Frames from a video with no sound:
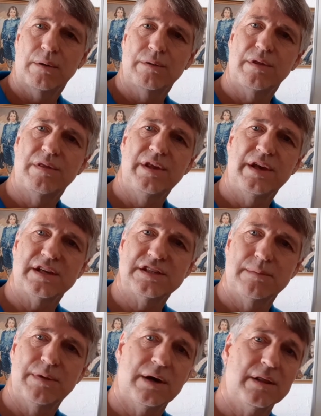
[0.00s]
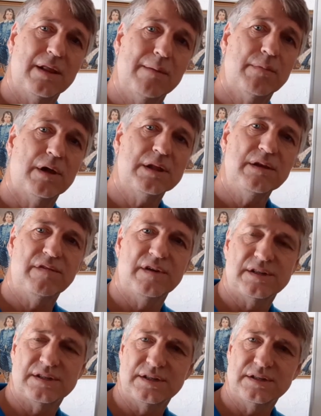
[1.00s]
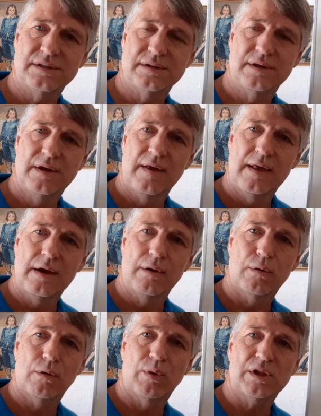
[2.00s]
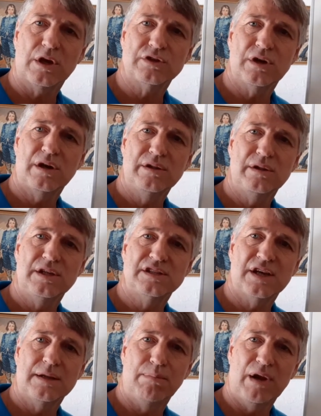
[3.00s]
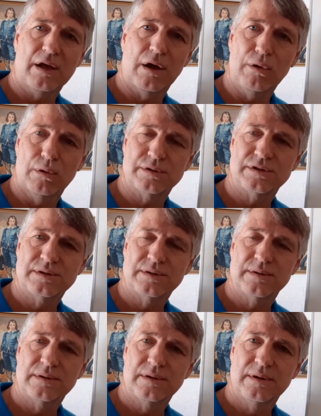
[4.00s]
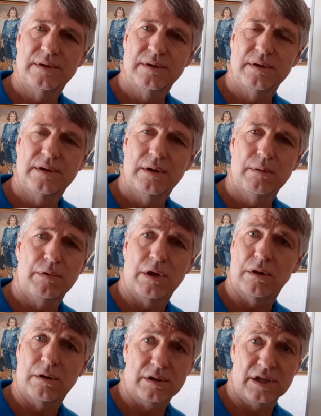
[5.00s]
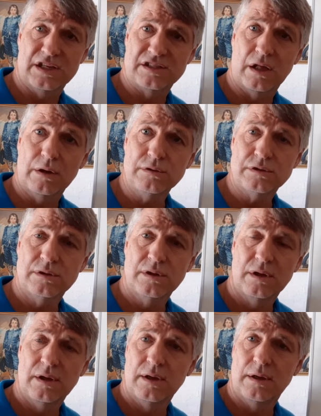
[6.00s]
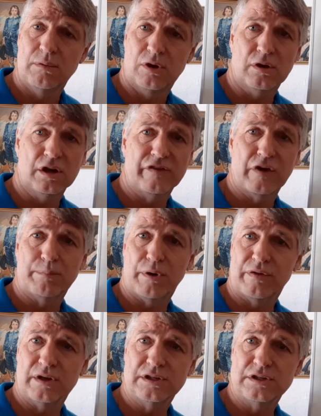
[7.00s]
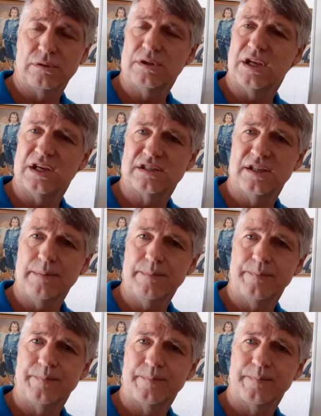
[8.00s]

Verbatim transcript: all the theories about multiverses or what goes on inside black holes? We can't test those. We can't have hypotheses to test them.